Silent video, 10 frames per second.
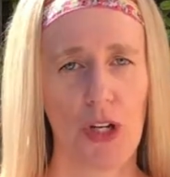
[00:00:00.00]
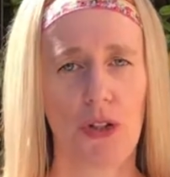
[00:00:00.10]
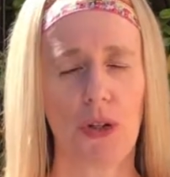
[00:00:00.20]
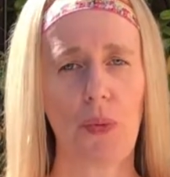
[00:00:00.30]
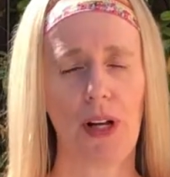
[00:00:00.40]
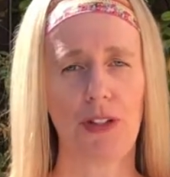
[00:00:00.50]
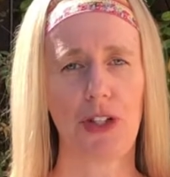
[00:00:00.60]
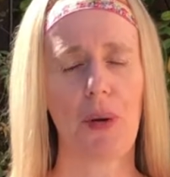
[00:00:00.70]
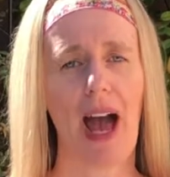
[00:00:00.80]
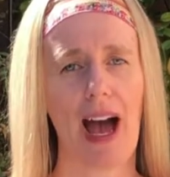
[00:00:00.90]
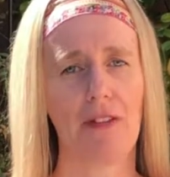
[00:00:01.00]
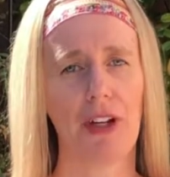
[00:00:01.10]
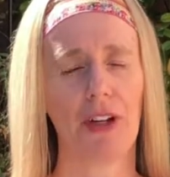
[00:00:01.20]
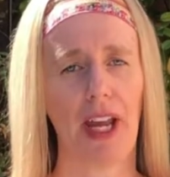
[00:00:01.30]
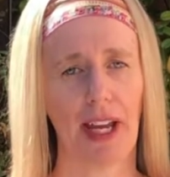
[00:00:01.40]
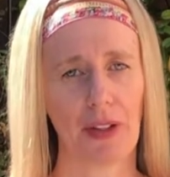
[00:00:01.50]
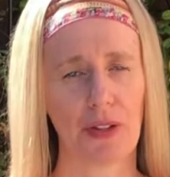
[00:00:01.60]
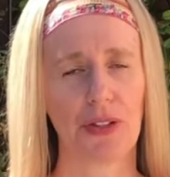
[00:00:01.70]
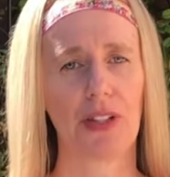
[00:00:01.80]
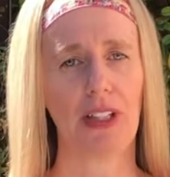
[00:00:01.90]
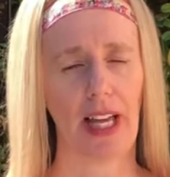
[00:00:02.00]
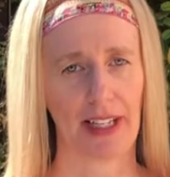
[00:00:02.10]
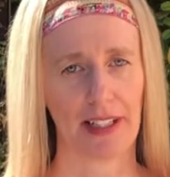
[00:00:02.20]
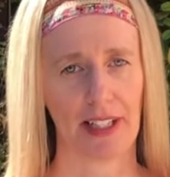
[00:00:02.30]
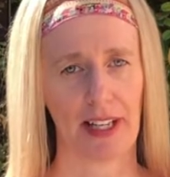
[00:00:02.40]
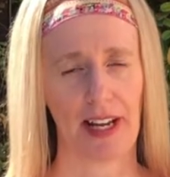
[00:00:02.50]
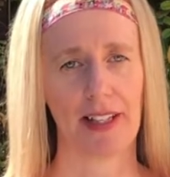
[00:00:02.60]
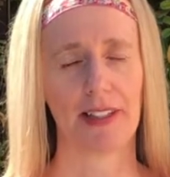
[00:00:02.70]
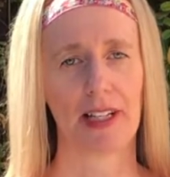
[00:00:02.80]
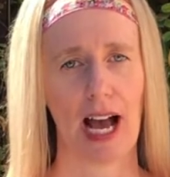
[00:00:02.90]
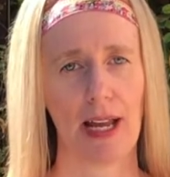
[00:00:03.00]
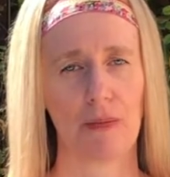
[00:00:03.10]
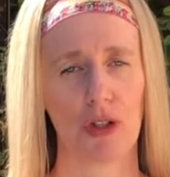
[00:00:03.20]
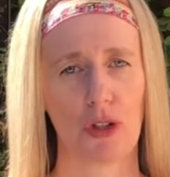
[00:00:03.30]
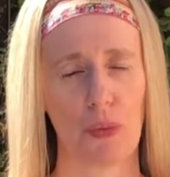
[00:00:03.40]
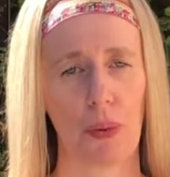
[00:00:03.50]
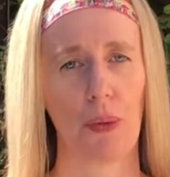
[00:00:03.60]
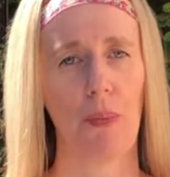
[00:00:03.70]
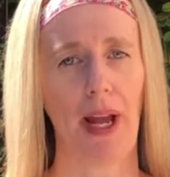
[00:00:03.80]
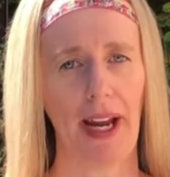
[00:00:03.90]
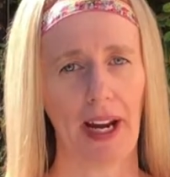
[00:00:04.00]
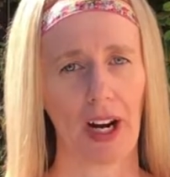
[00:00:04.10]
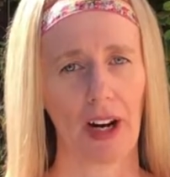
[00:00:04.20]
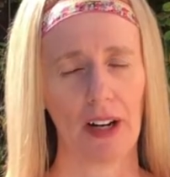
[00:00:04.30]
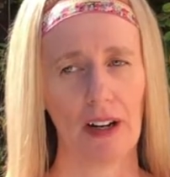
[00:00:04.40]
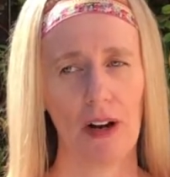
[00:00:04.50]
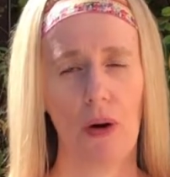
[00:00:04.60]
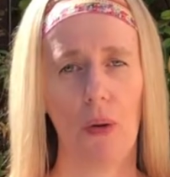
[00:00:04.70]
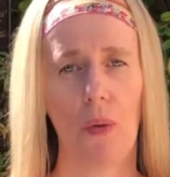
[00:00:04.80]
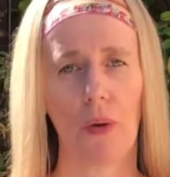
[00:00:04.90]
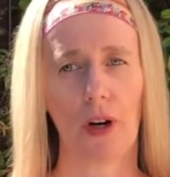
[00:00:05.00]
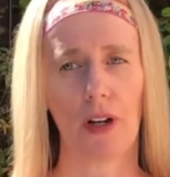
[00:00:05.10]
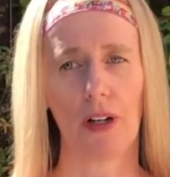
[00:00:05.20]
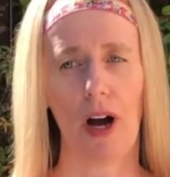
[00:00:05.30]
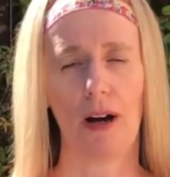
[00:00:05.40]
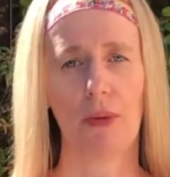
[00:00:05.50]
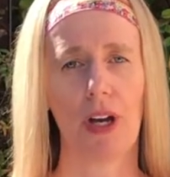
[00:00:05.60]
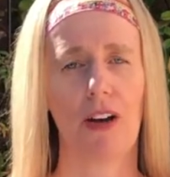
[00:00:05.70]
So once you have your candles selected, it's time to prepare, or um, we